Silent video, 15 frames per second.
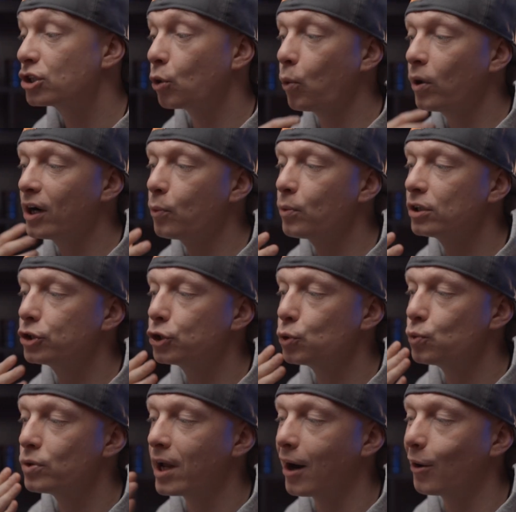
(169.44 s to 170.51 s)
So what I will
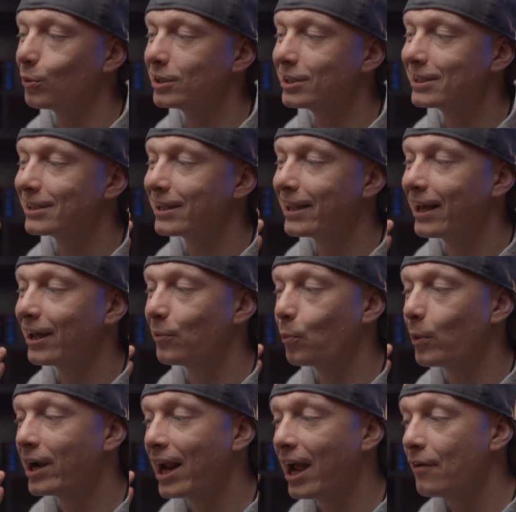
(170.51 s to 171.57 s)
do now is that
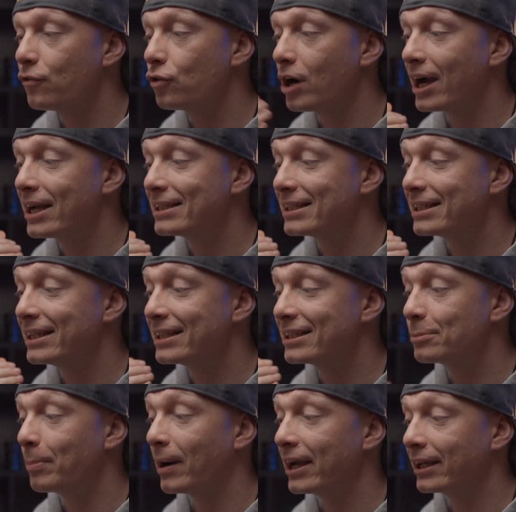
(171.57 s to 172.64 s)
whenever I see a
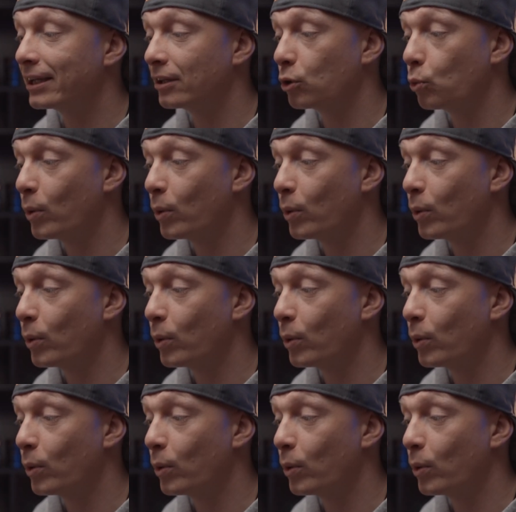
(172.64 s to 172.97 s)
spike in the